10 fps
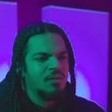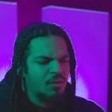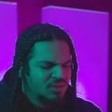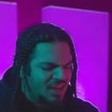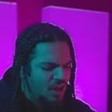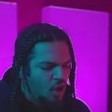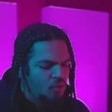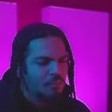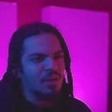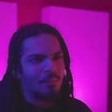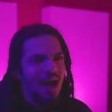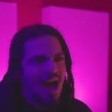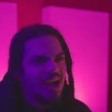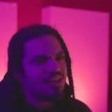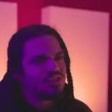was like oatmeal
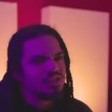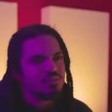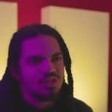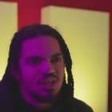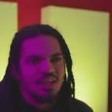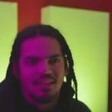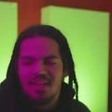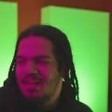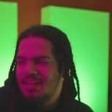pies or some shit like that. Like